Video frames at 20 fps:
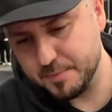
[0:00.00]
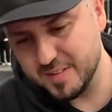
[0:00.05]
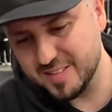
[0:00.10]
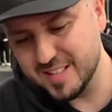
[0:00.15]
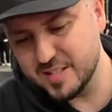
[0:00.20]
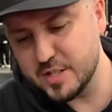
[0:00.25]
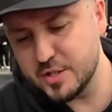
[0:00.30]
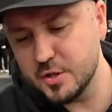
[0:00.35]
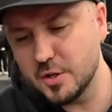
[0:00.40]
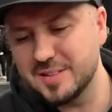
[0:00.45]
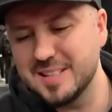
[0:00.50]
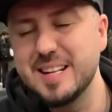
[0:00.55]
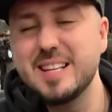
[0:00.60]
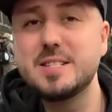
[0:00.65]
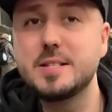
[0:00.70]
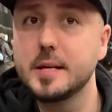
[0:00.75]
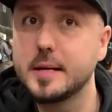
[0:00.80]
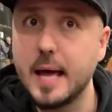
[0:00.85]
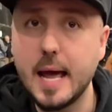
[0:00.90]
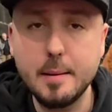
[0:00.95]
This is not an
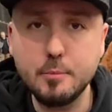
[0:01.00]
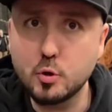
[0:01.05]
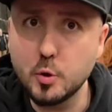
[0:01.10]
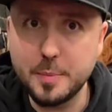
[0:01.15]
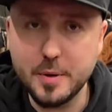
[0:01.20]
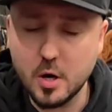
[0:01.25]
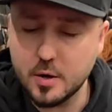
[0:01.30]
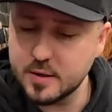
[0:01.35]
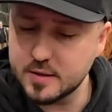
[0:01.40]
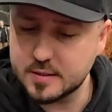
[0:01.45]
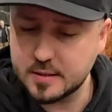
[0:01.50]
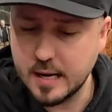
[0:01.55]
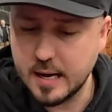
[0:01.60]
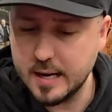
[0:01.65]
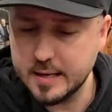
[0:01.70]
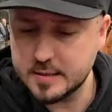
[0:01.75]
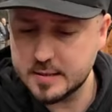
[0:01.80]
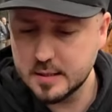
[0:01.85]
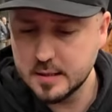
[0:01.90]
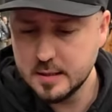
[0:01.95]
easy game, to be honest,
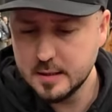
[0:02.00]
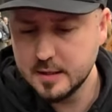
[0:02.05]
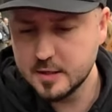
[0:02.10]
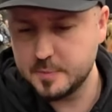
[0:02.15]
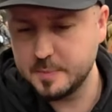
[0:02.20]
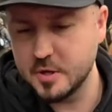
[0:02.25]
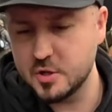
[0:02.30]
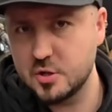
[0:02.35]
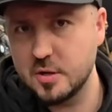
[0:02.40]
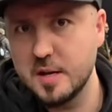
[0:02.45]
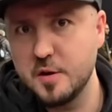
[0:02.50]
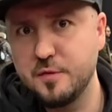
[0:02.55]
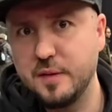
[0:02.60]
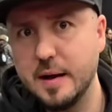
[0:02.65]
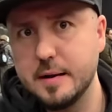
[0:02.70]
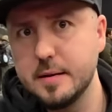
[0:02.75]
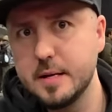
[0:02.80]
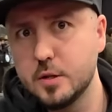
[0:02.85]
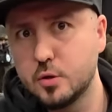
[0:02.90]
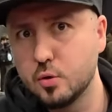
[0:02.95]
guys. Especially if
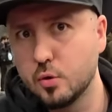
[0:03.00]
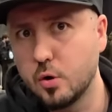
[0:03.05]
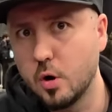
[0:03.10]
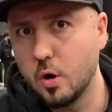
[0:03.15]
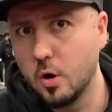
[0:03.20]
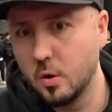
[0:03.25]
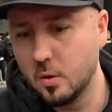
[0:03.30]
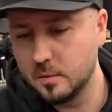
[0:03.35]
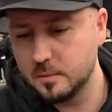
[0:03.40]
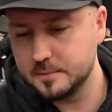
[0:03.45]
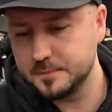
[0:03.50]
I need to go,